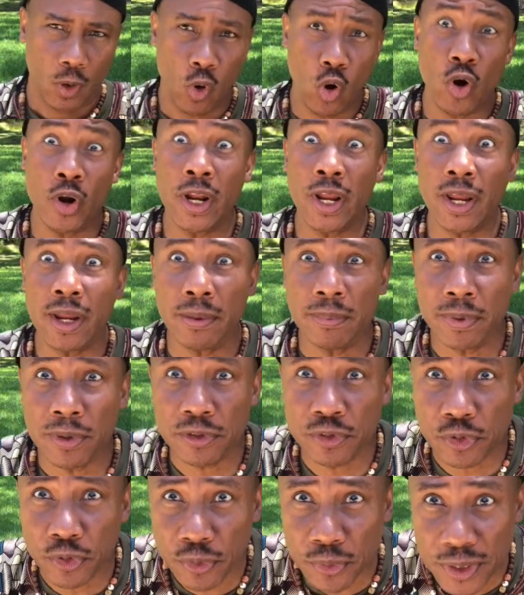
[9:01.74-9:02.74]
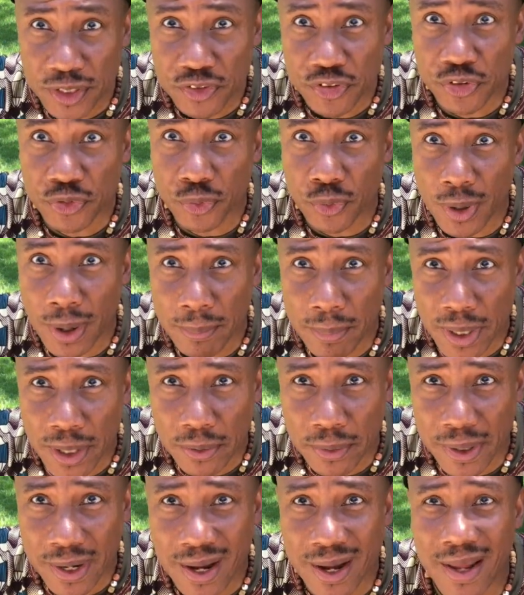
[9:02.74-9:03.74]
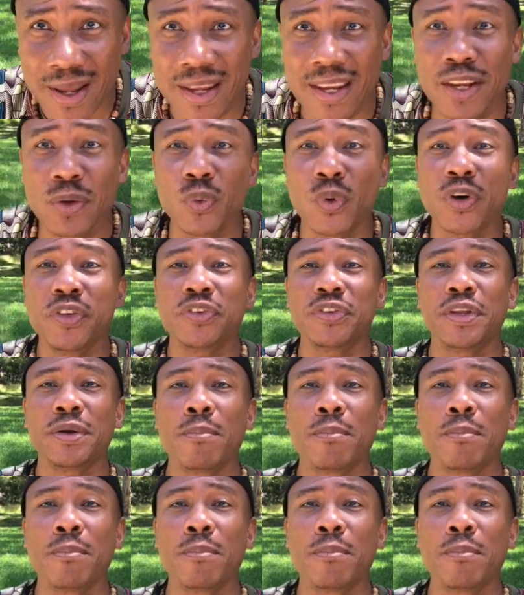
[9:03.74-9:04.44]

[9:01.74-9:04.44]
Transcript: Unable to reach to America, it was